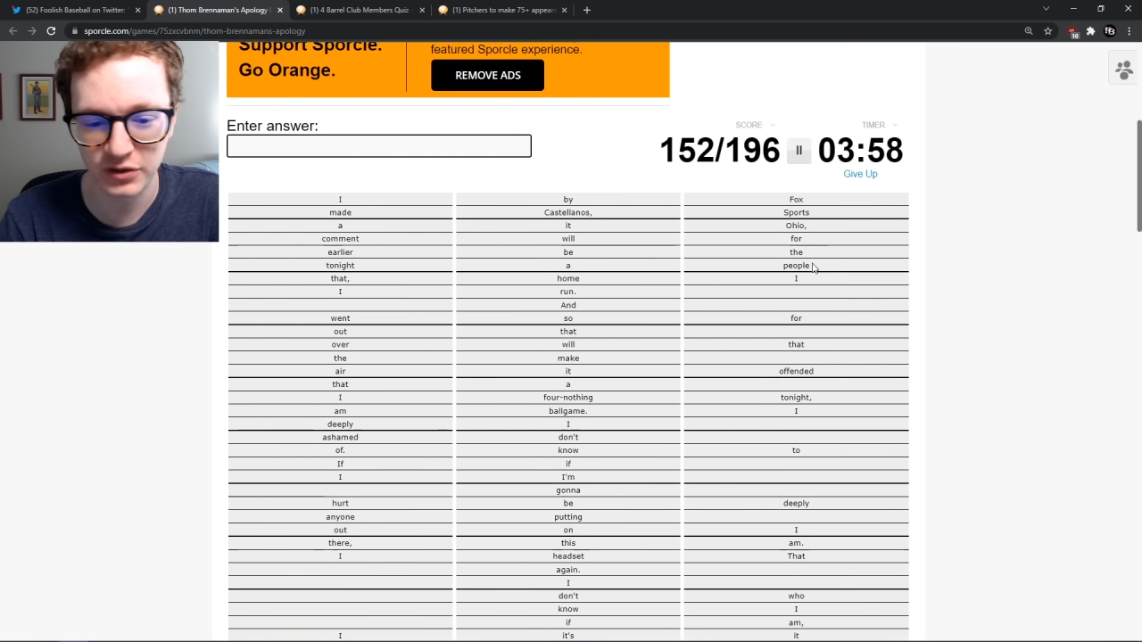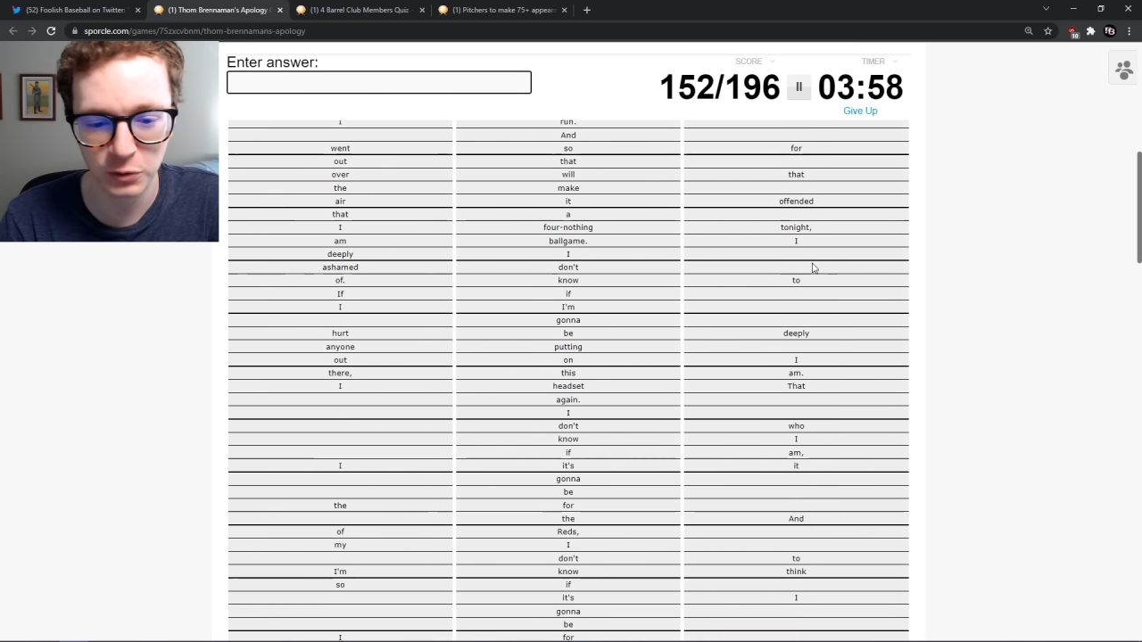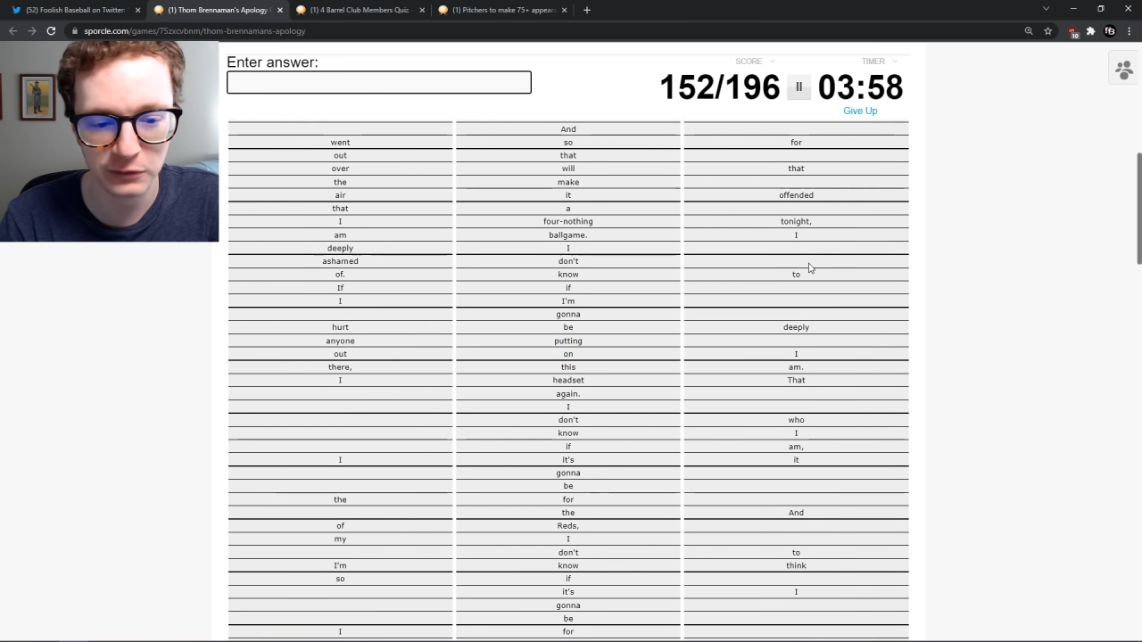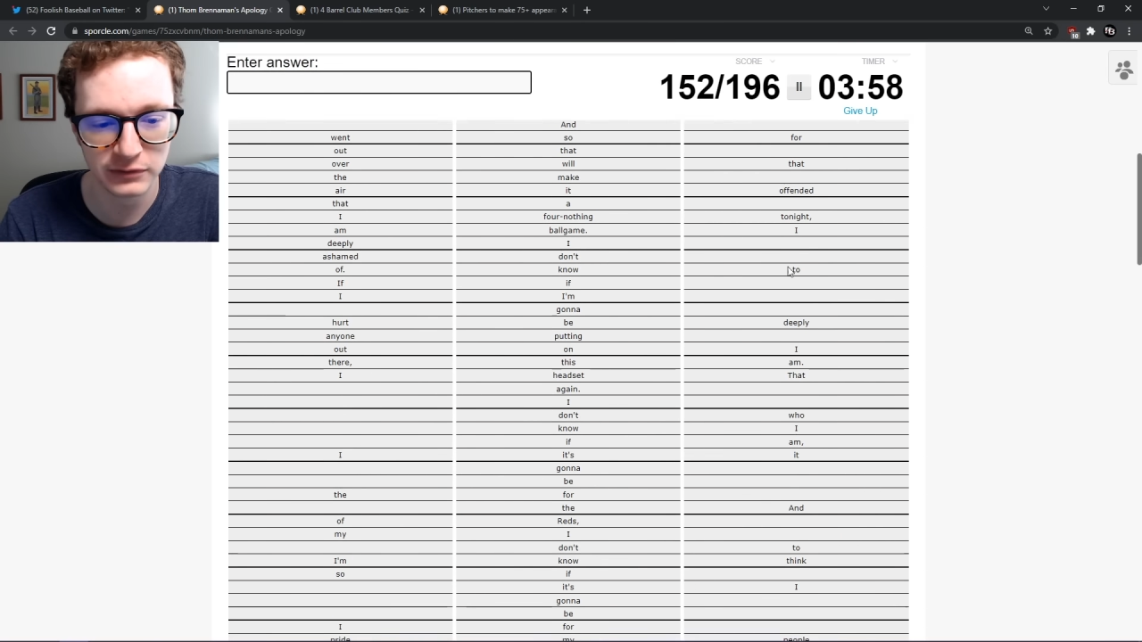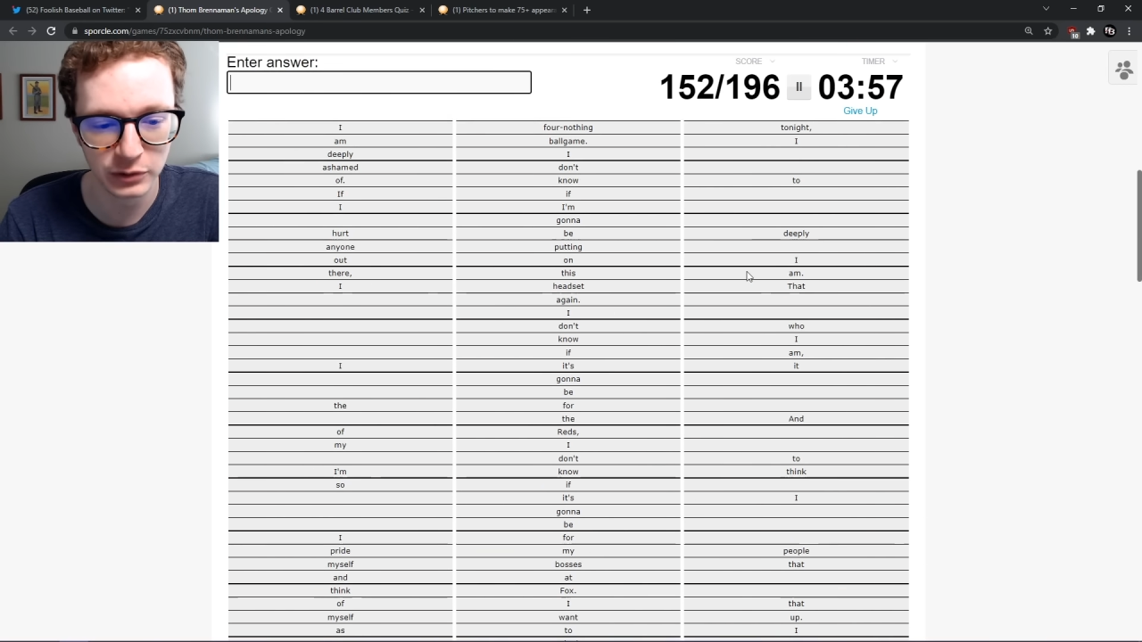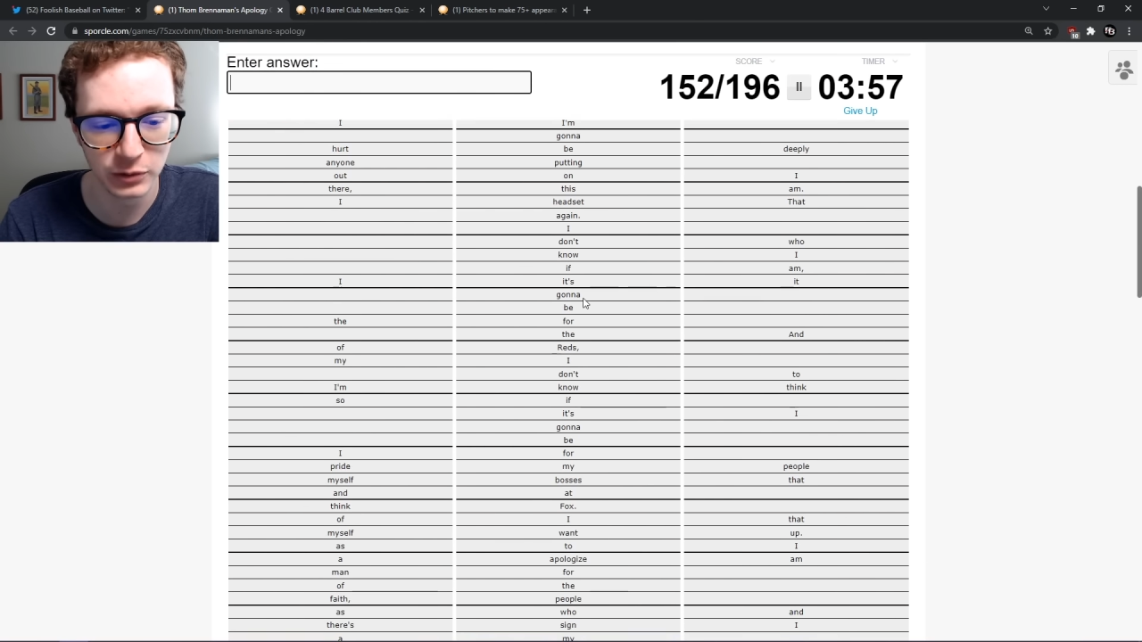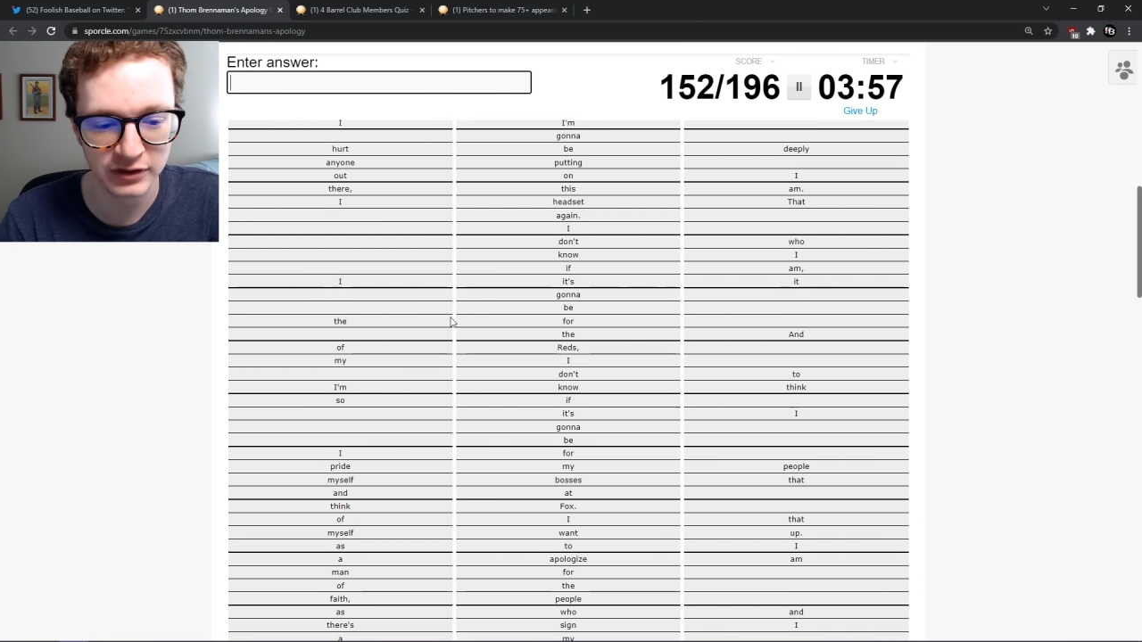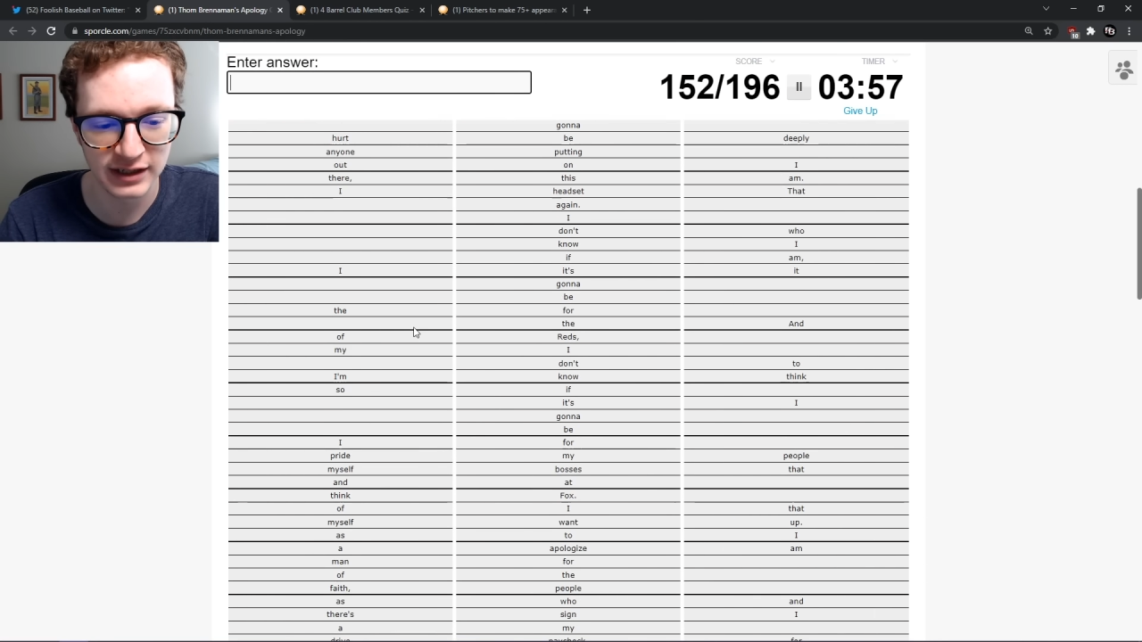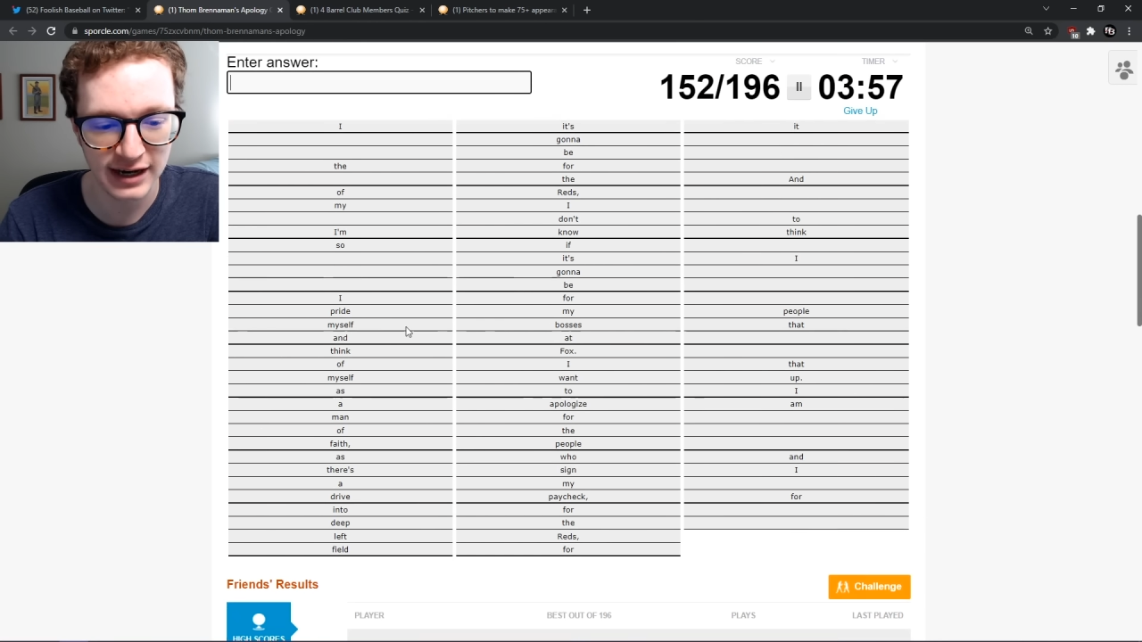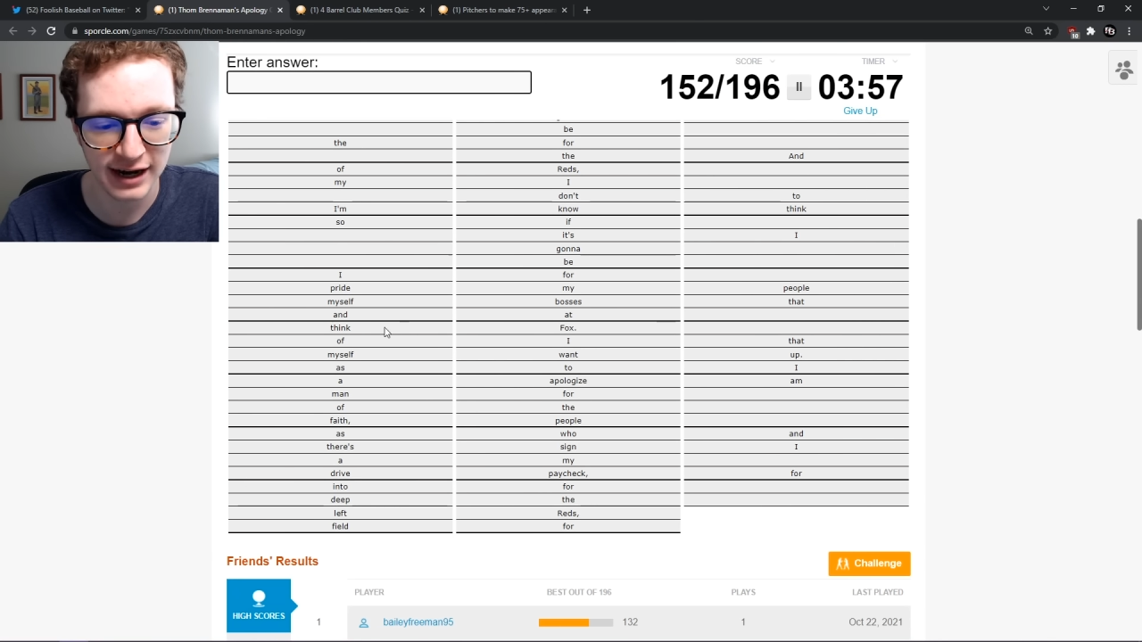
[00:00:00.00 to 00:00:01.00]
sort of
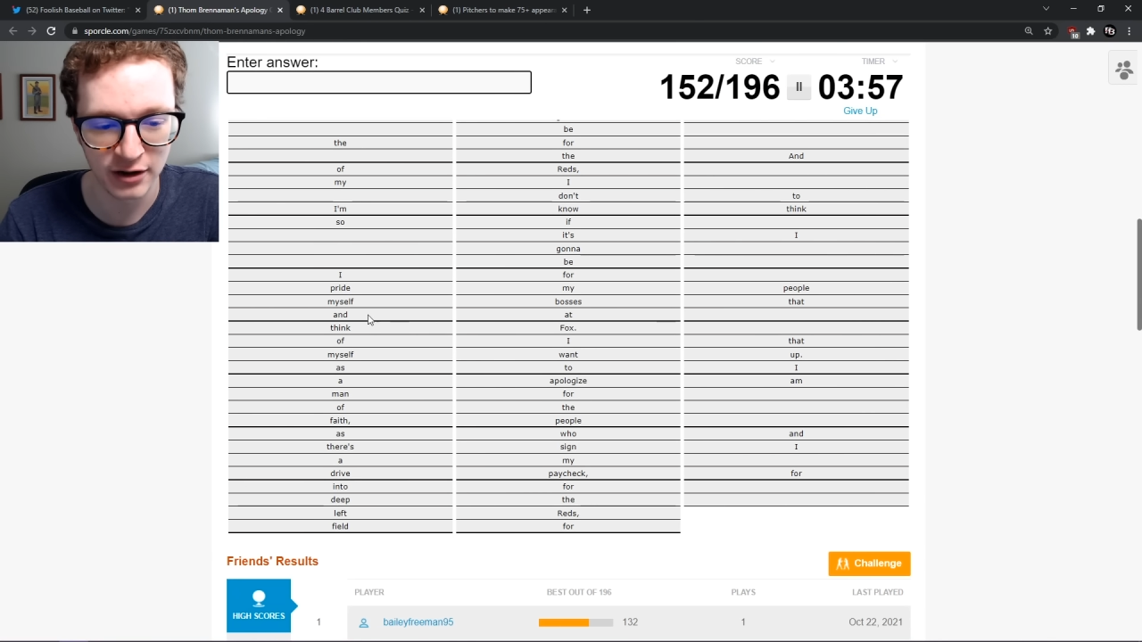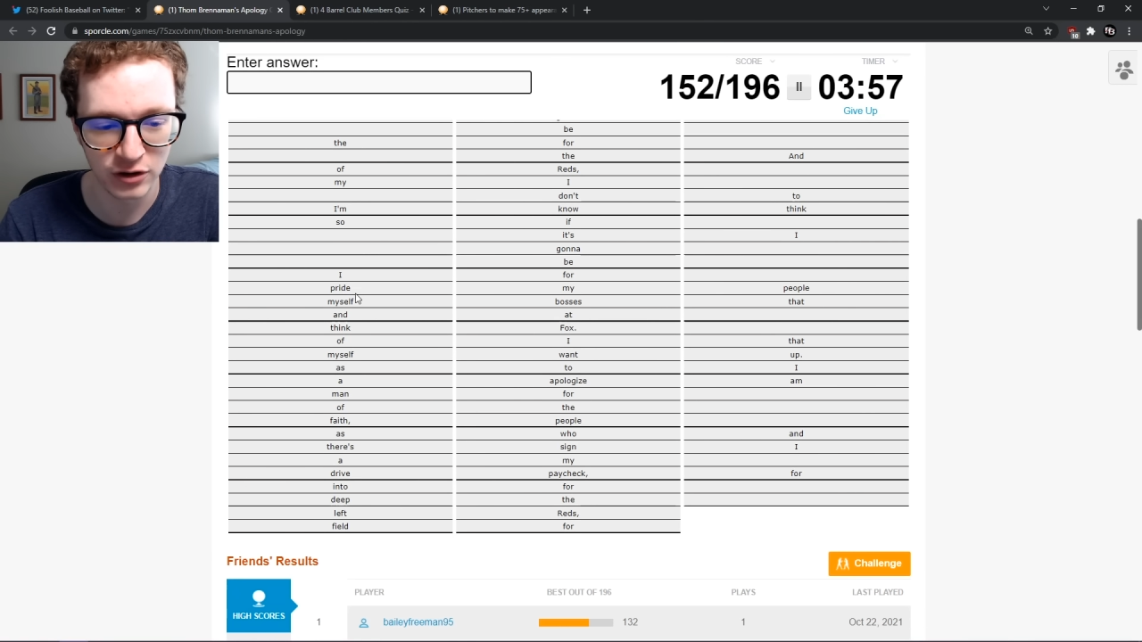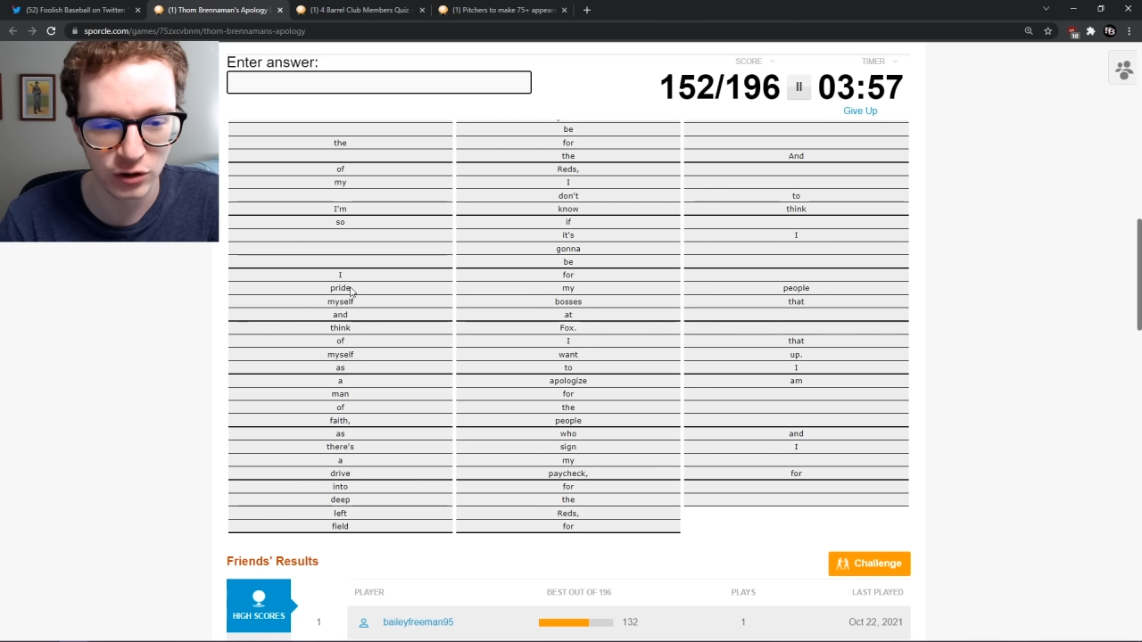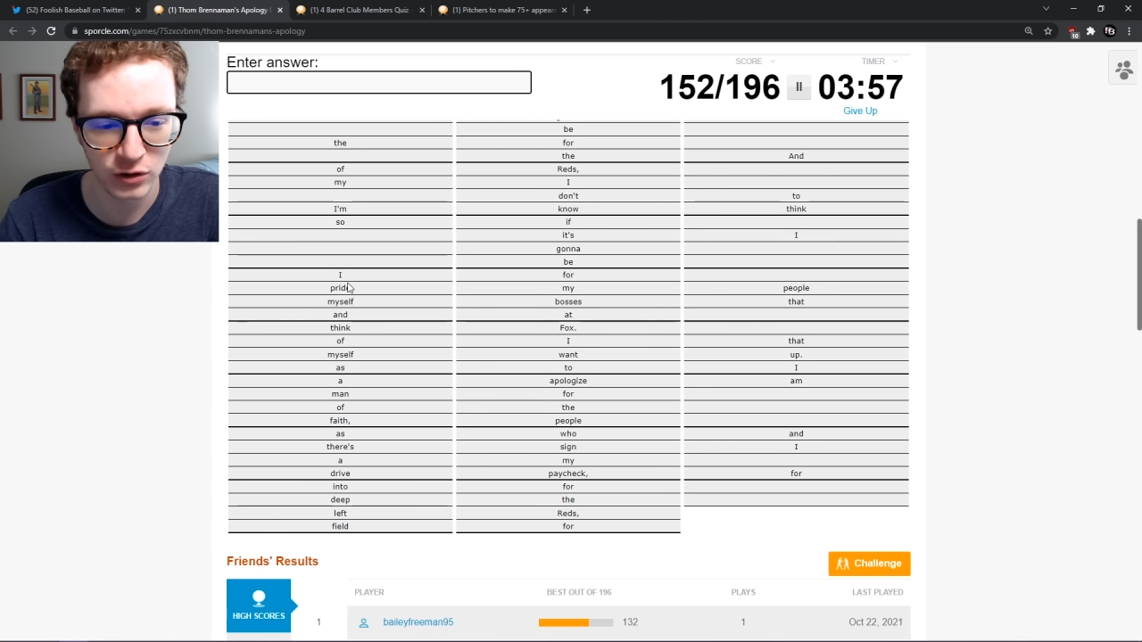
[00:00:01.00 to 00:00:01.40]
lose it. I had a